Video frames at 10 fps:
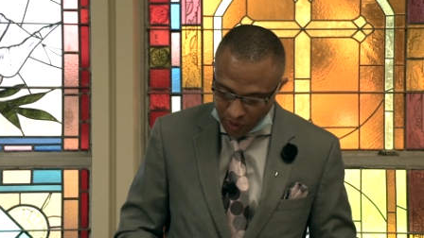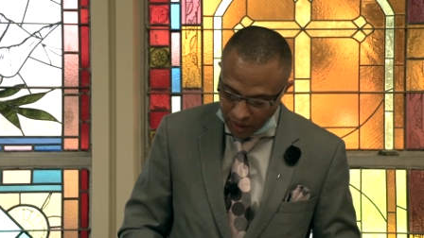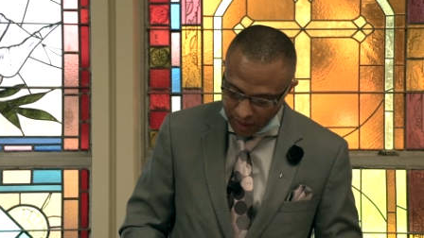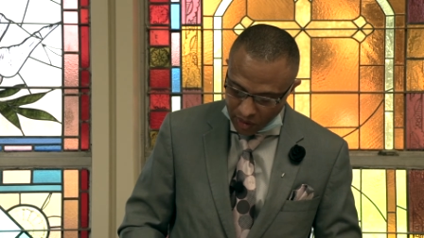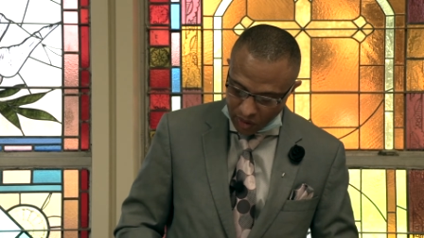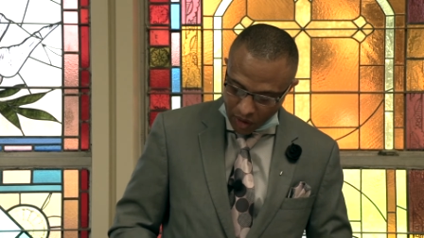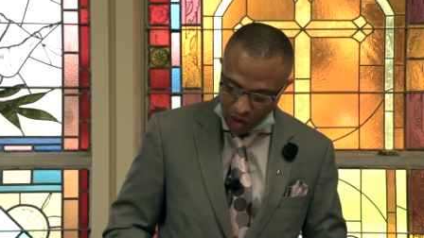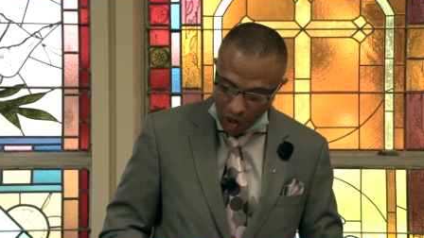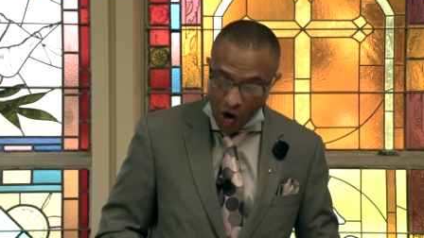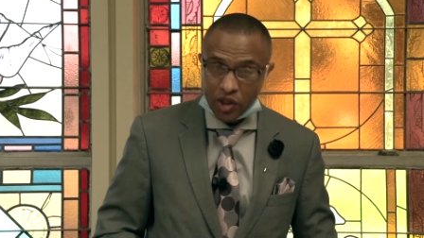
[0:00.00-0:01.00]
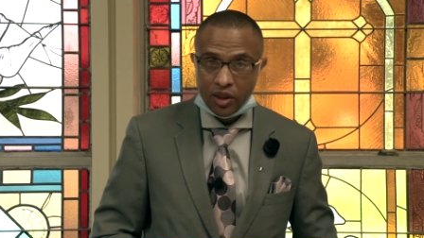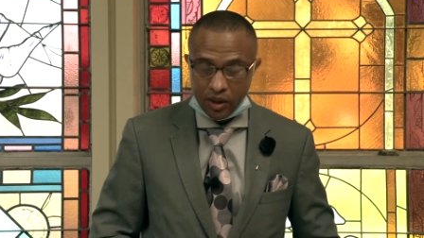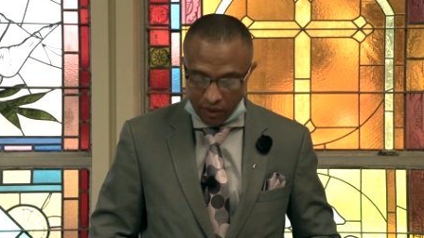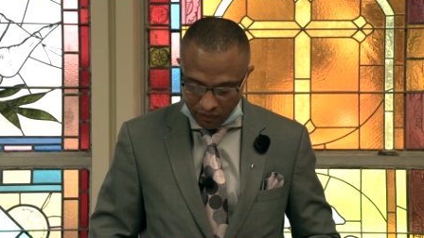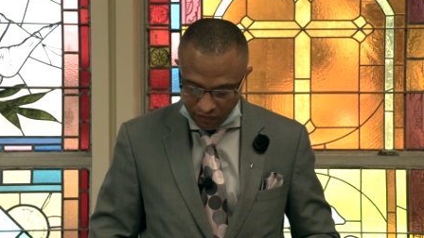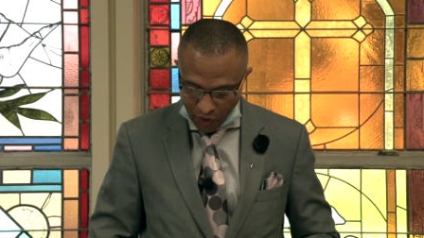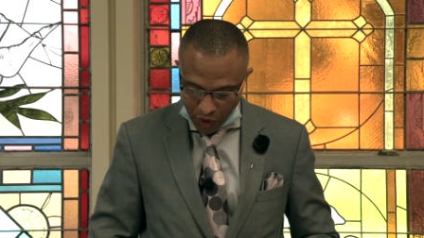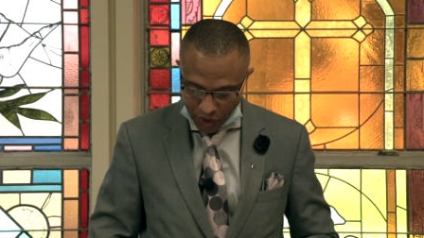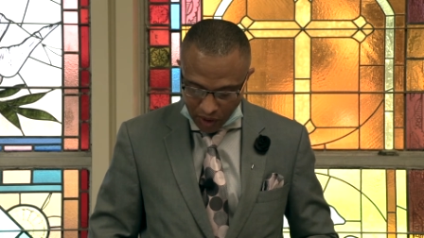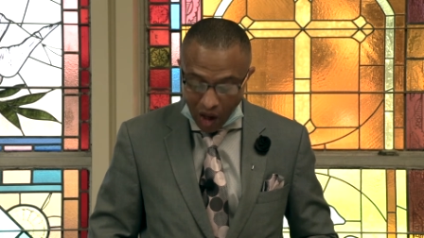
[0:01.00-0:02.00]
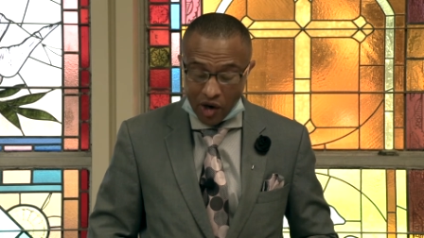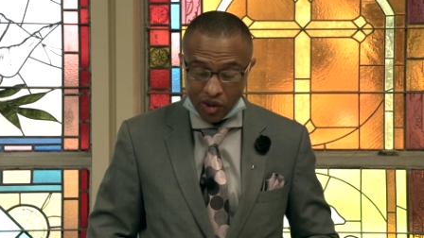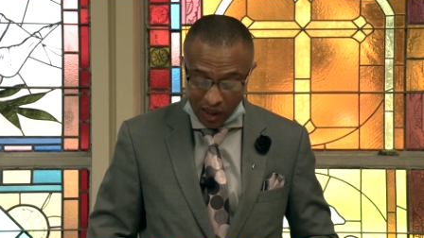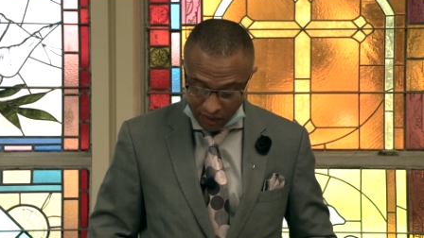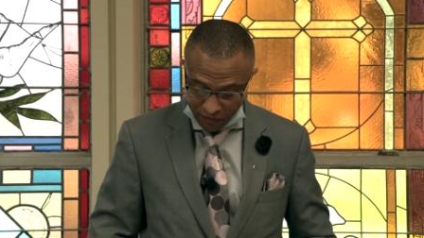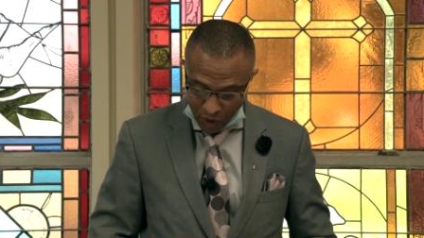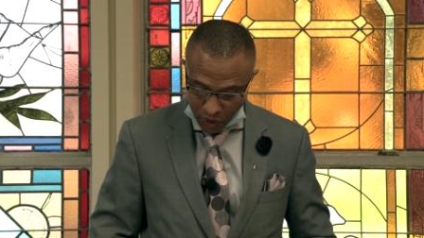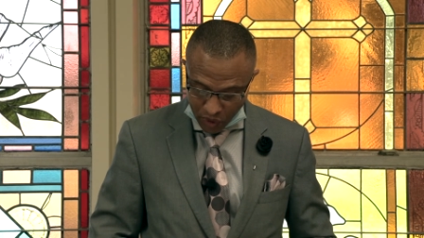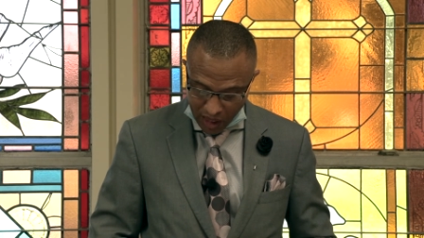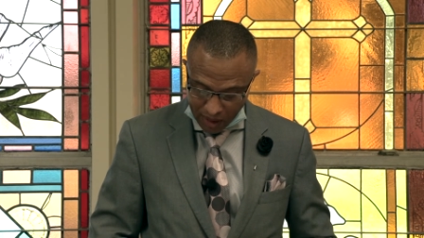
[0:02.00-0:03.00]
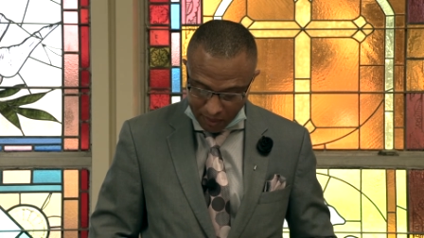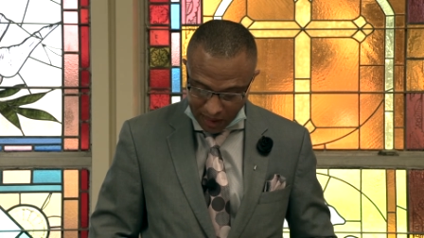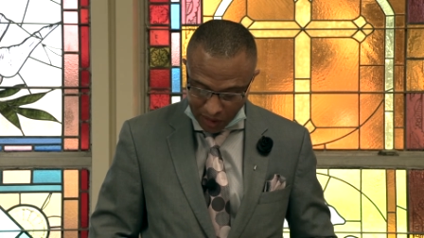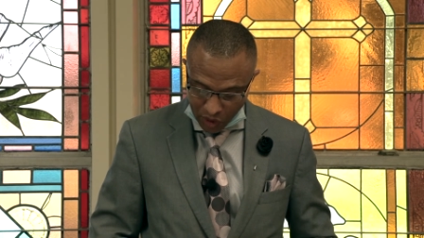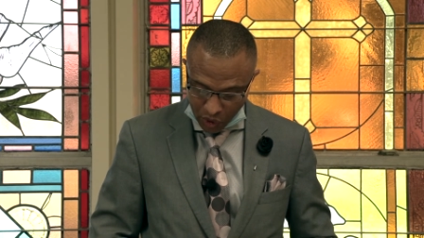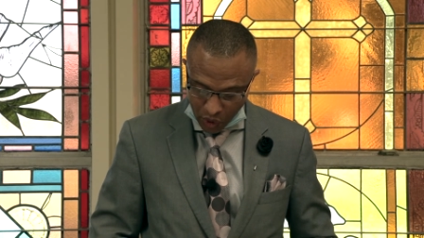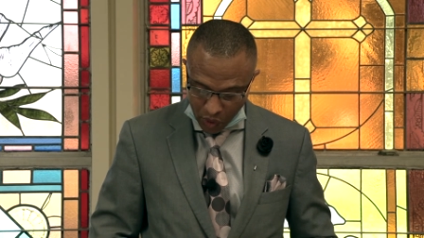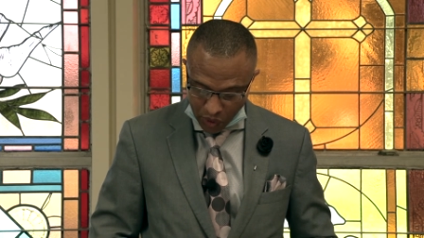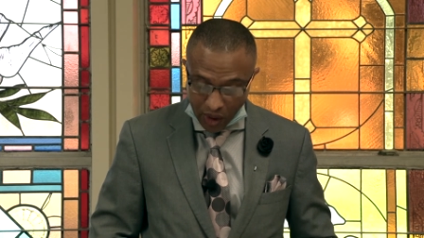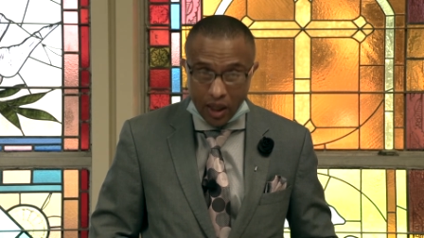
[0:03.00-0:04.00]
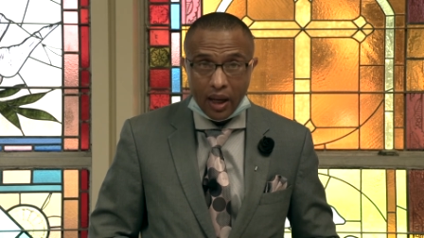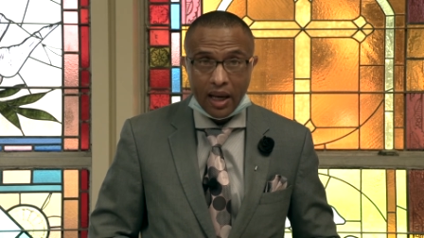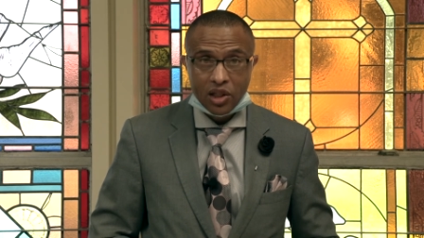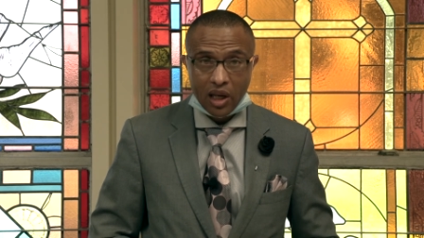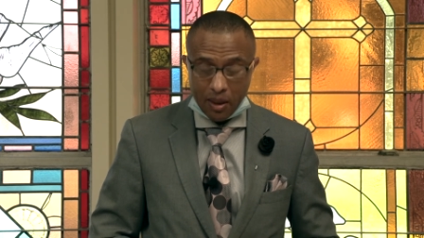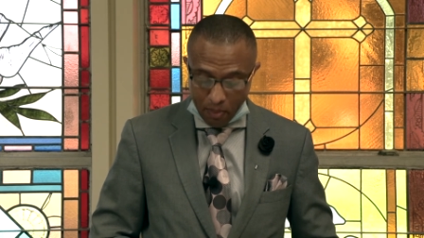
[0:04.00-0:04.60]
is Clarksdale First, Clarksdale First United Methodist Church, and St.